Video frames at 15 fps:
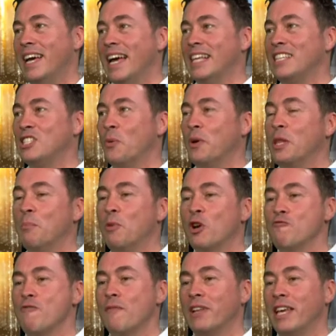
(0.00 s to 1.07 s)
And so in the book
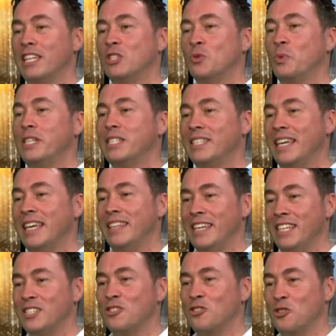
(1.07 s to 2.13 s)
of Revelation, we see
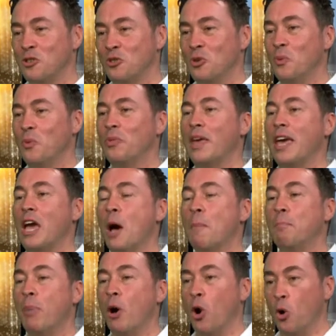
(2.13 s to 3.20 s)
these two, they
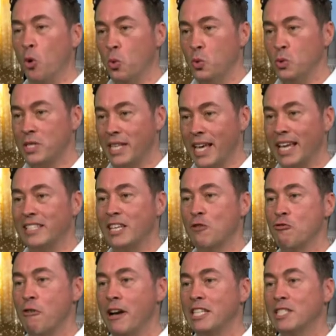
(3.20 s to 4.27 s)
oppose the
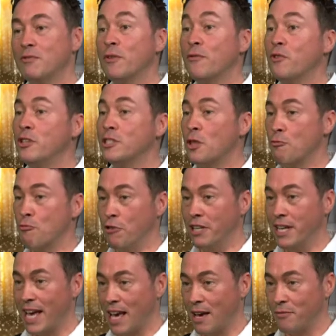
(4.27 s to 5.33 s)
Antichrist for the first
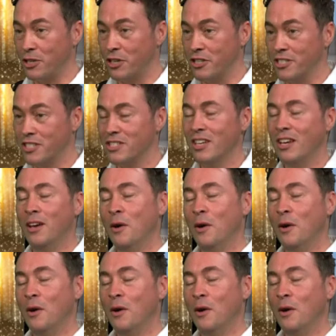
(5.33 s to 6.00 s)
3.5 years